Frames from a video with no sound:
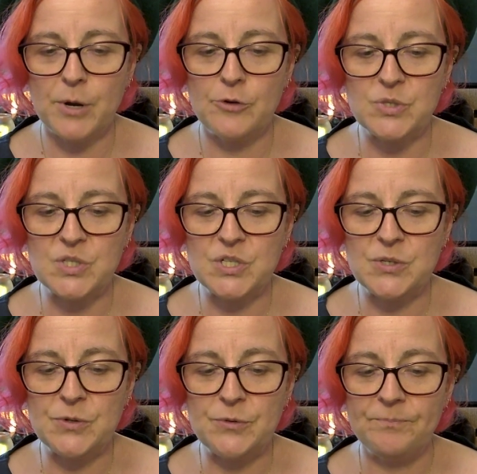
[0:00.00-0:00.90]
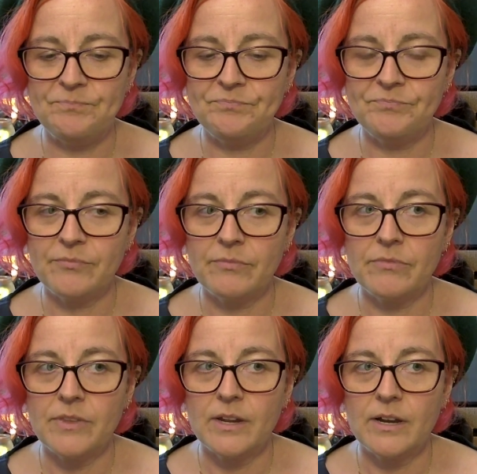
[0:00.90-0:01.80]
opposed to
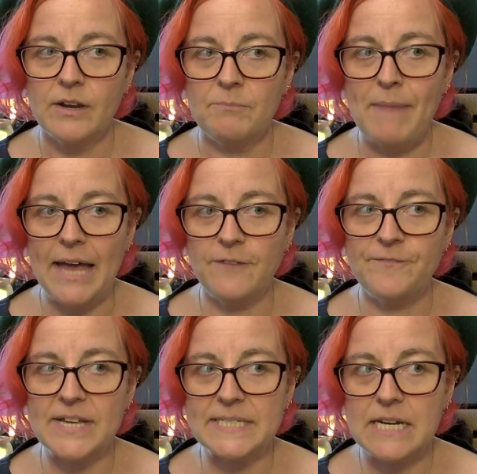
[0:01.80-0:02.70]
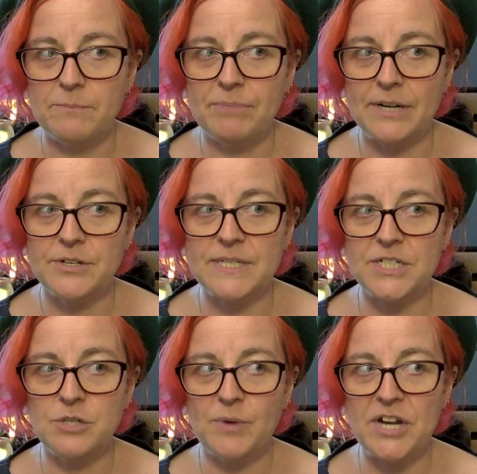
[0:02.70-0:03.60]
manifesting better
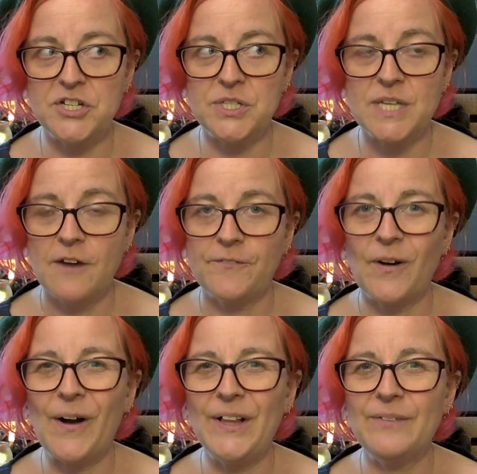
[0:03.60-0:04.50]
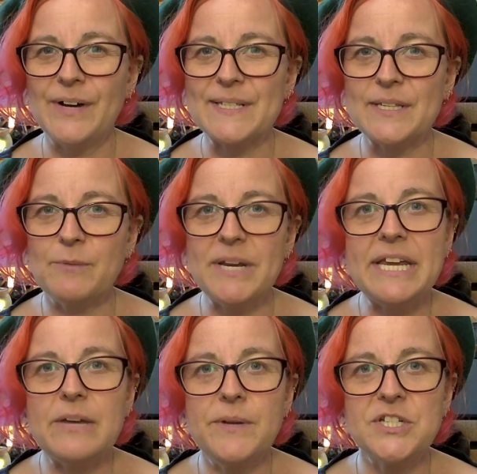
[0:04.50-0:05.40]
situations for all of us so that we
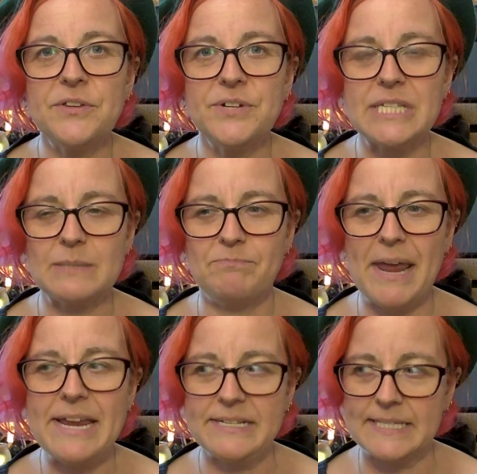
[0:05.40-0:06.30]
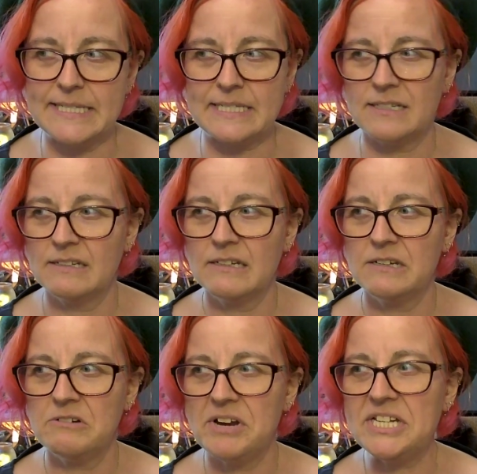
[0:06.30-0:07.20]
can give each other space.
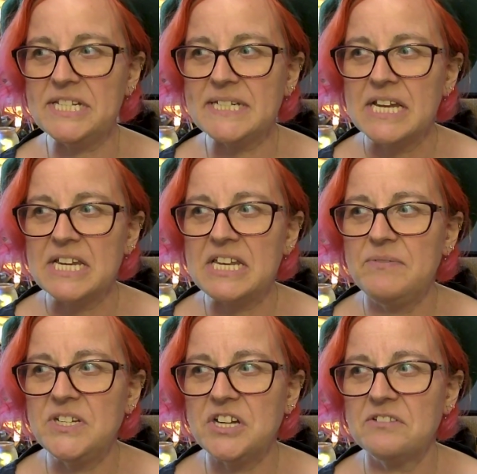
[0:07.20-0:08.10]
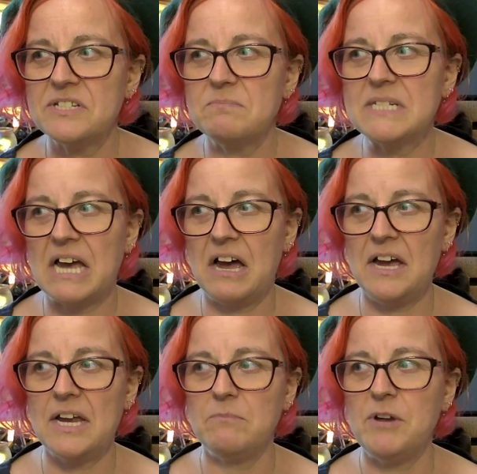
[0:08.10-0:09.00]
We can just give each other some
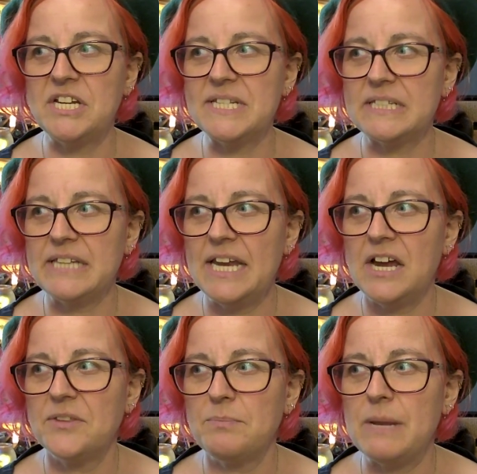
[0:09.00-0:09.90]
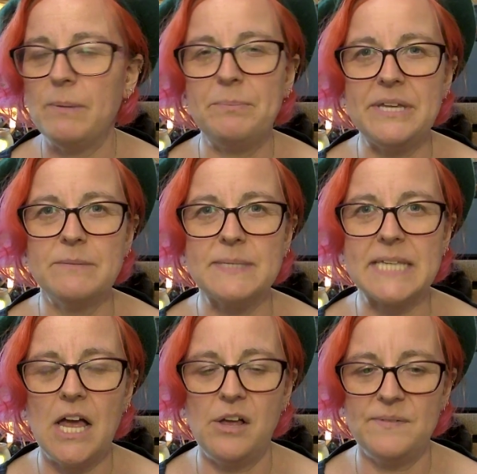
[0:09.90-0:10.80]
time. We can just let other people be
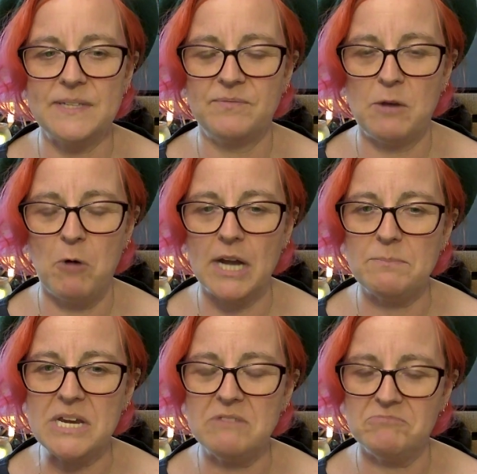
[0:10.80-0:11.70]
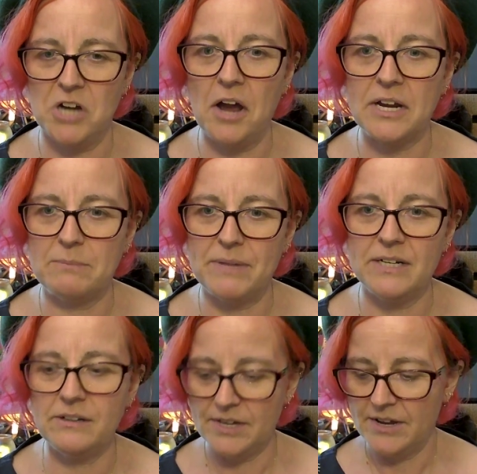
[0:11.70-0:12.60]
themselves. If they want to be
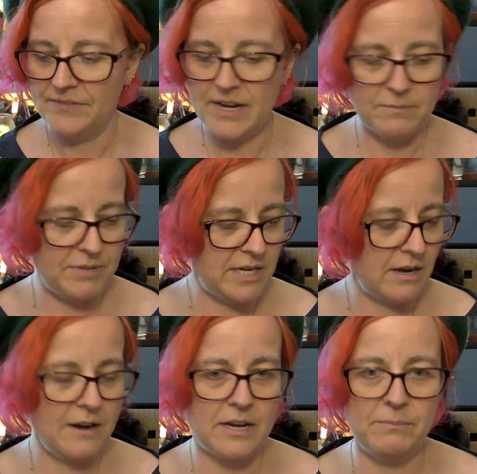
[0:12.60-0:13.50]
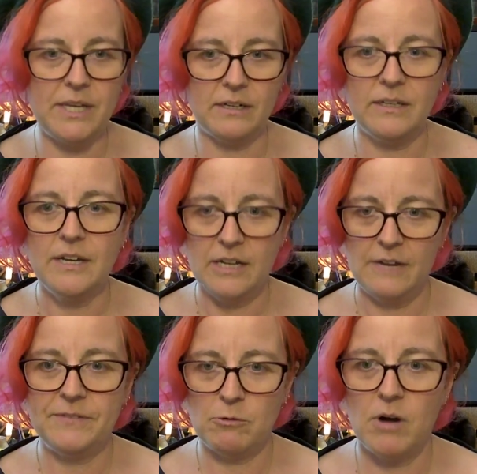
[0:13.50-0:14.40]
non-committal, they can be non-committal.
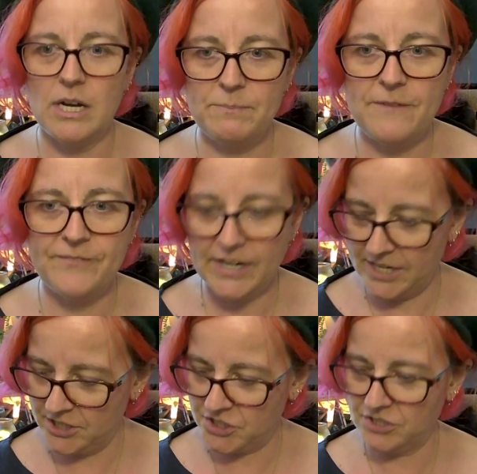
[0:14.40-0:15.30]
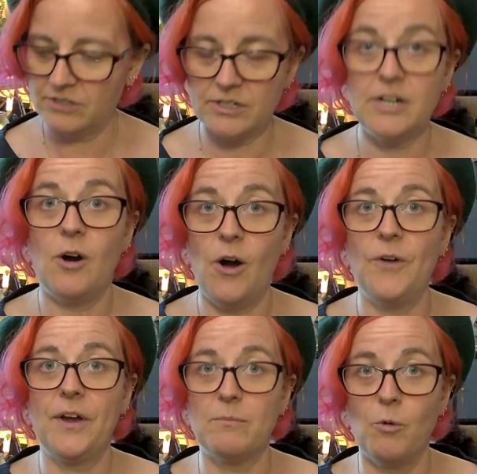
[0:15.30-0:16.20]
If they want to be fucking children,
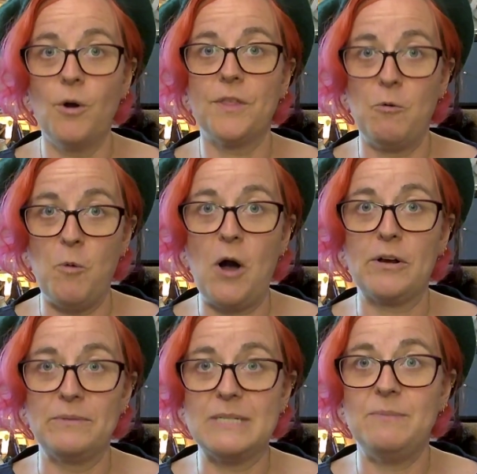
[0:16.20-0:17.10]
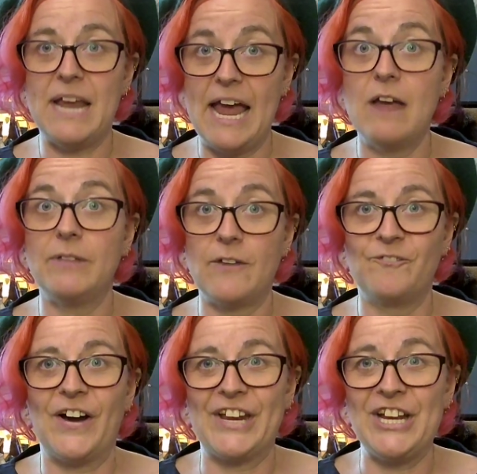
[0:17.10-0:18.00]
oh, they're more than welcome to behave like
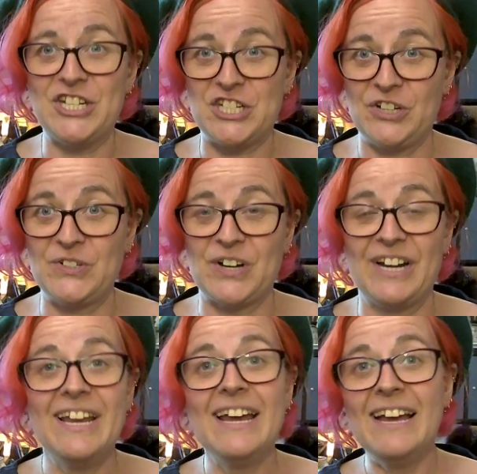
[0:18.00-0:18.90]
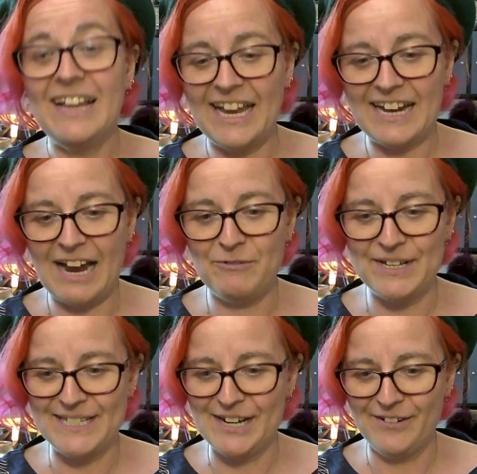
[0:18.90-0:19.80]
fucking children. Like, I
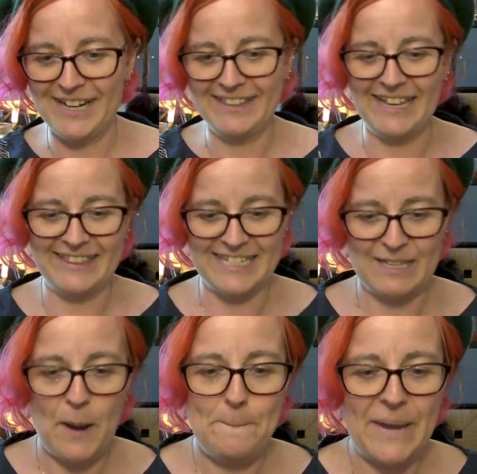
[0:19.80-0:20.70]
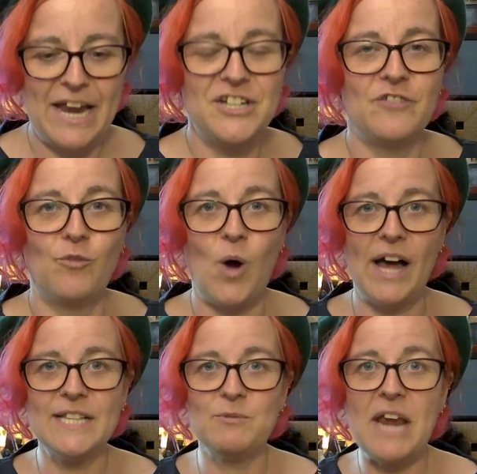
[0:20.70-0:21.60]
was noting, like, this Page of
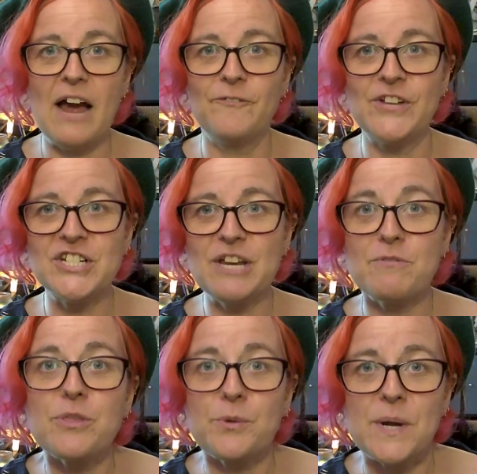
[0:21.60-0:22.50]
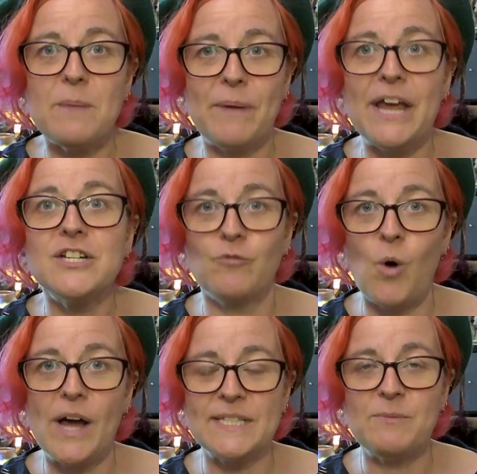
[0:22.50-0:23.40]
Wands. We officially have 3 Page of
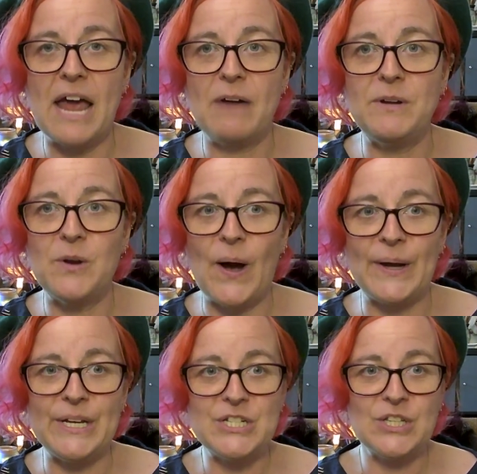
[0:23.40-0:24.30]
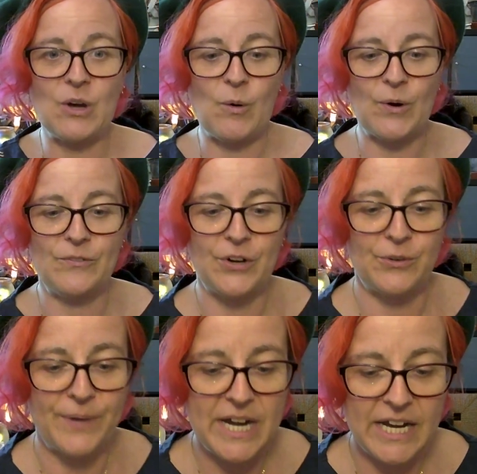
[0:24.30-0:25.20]
Wands, and we haven't even gotten into the core of
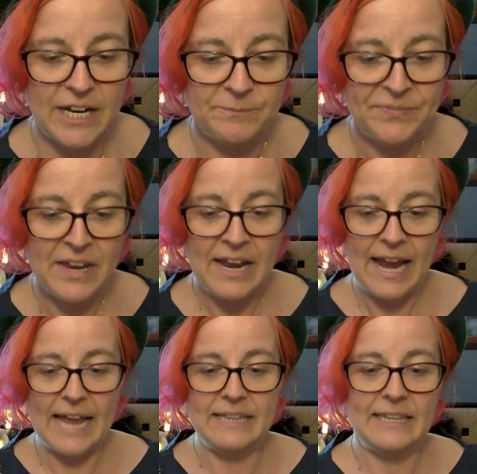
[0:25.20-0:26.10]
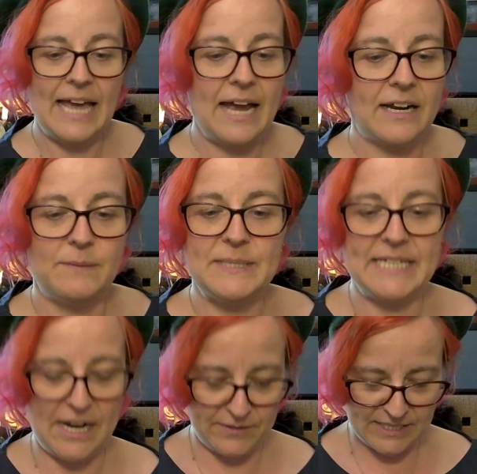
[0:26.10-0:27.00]
your reading. And that comes
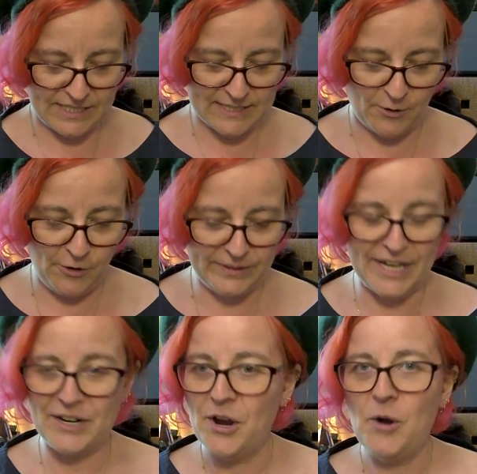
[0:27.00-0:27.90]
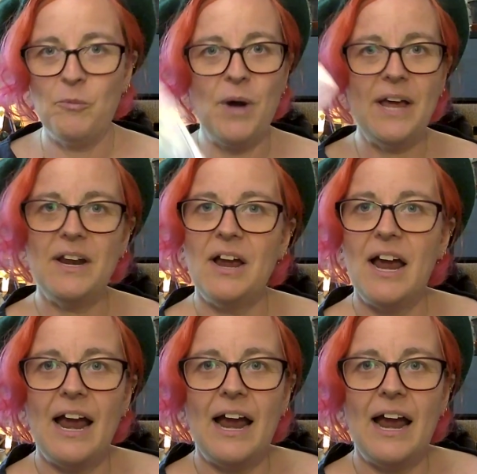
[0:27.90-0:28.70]
down to this whole, like, what